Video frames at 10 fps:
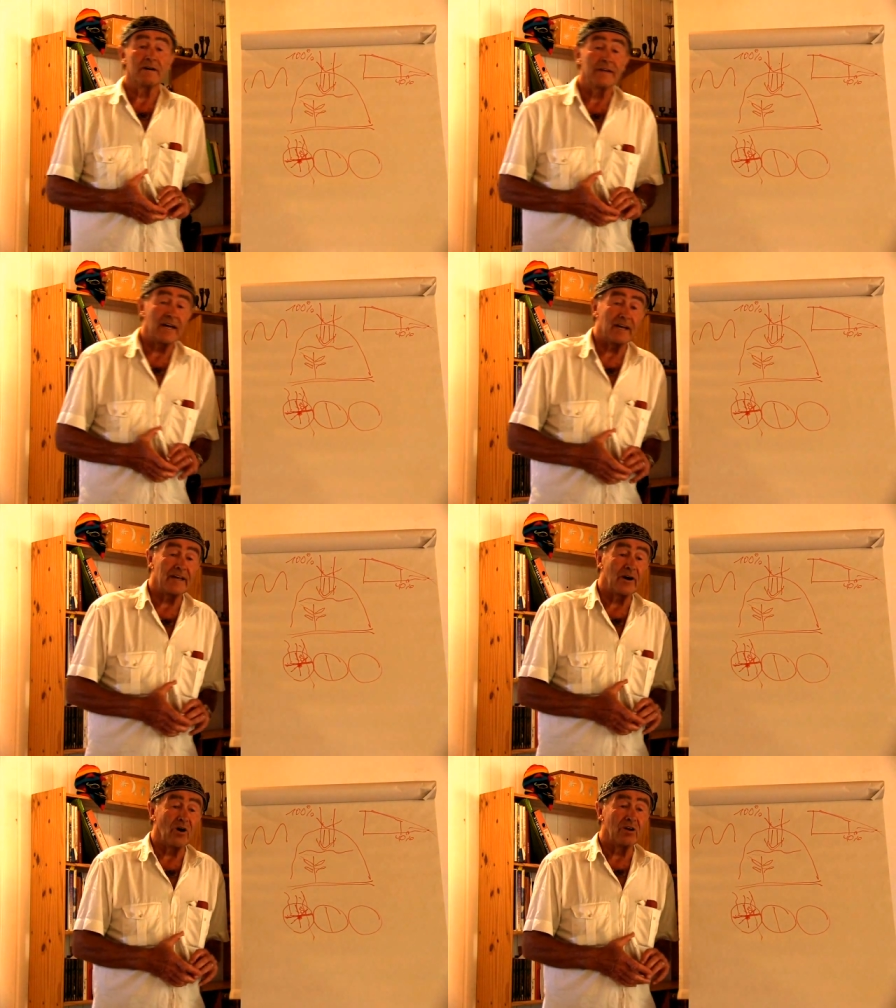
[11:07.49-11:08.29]

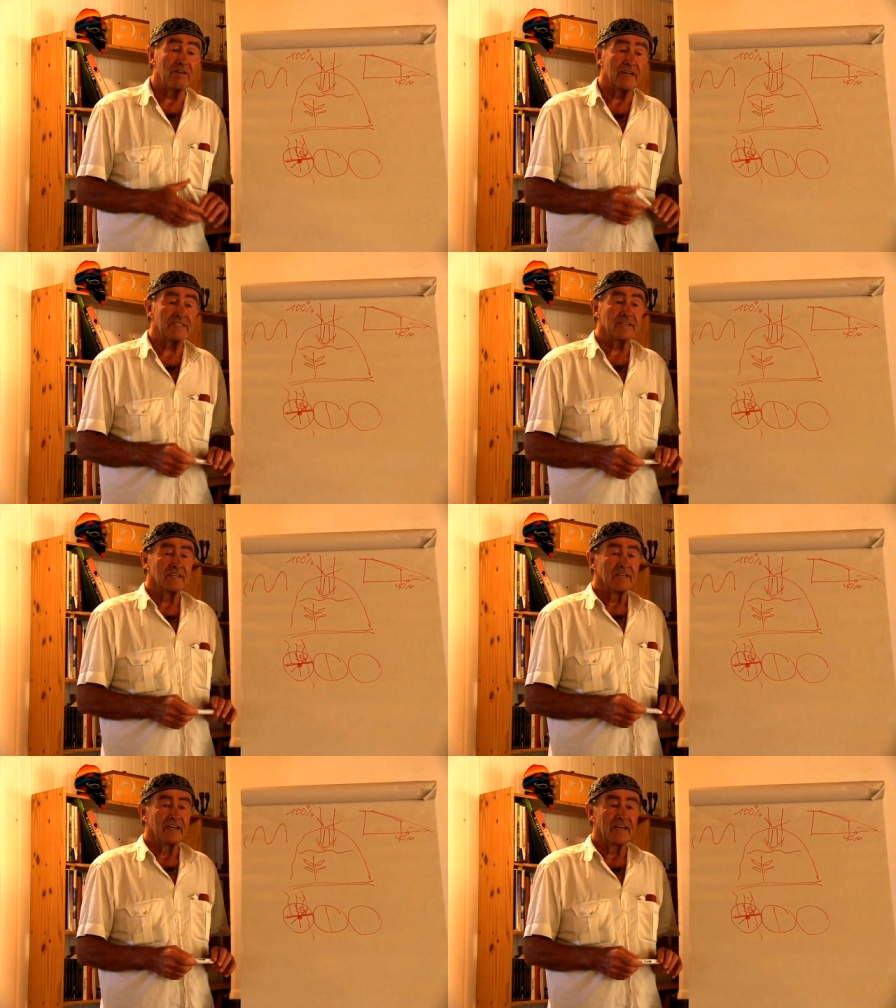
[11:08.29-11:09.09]
nearly always
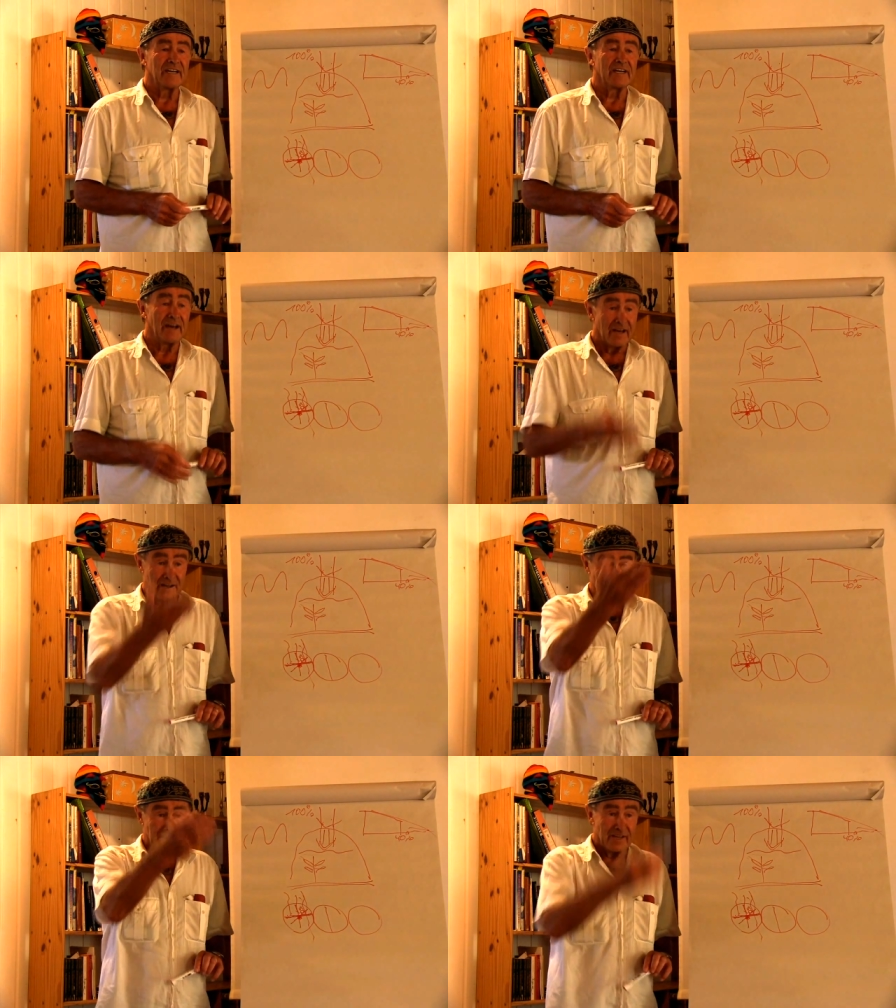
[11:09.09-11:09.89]
in
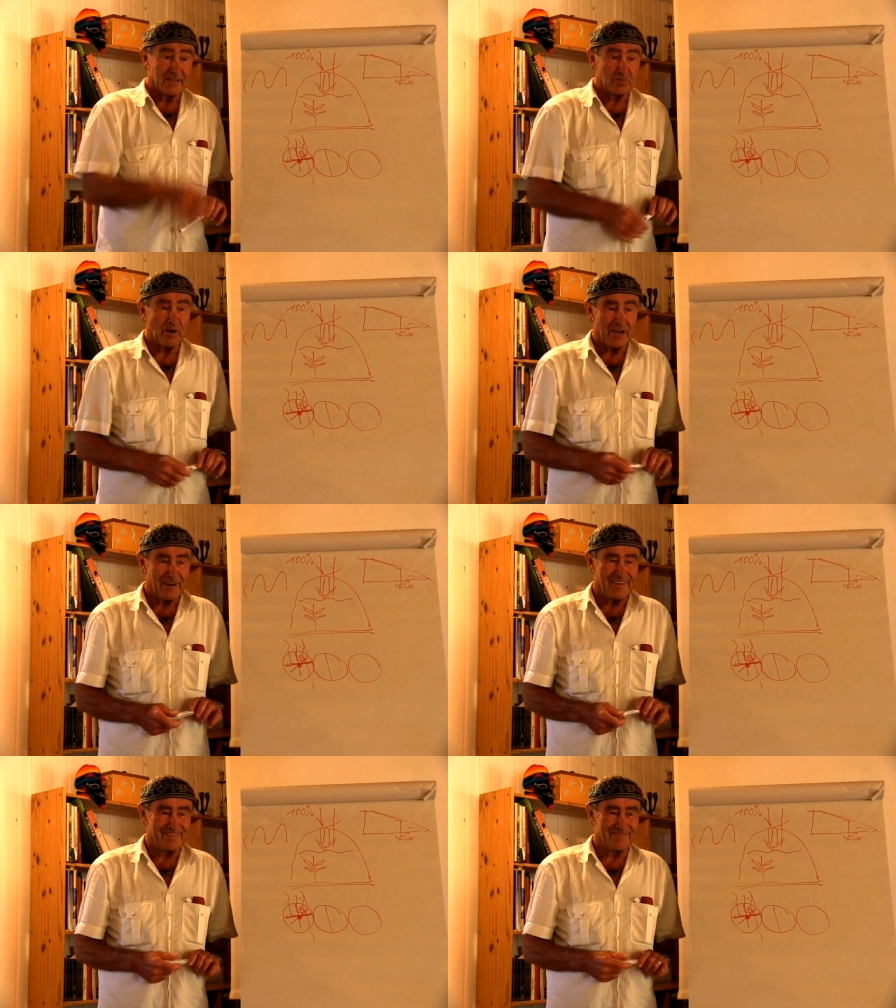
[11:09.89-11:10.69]

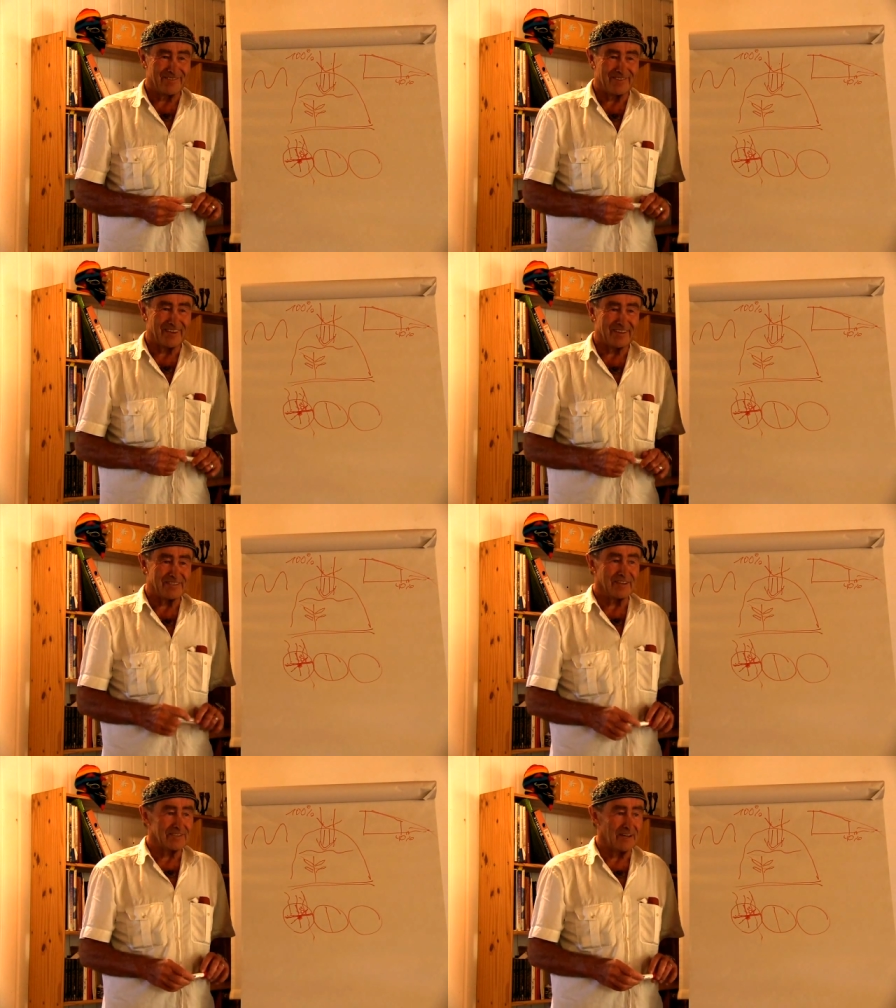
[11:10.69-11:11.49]
Israel, to take
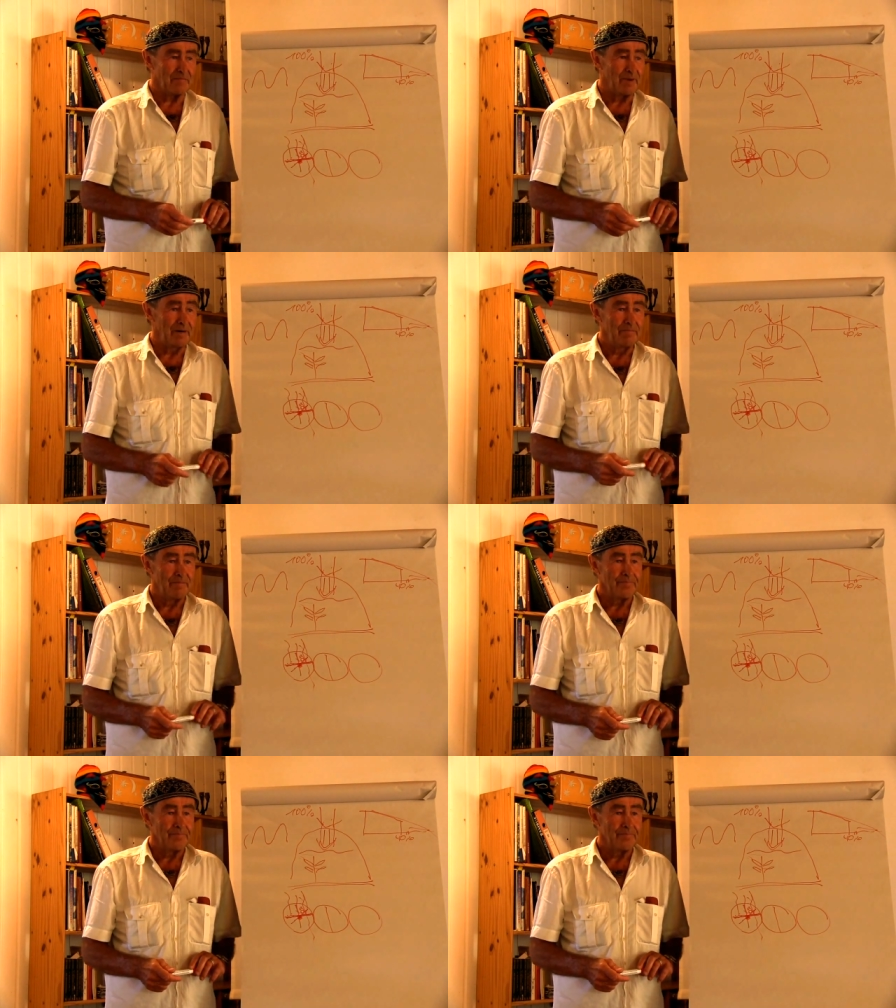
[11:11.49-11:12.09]
the example.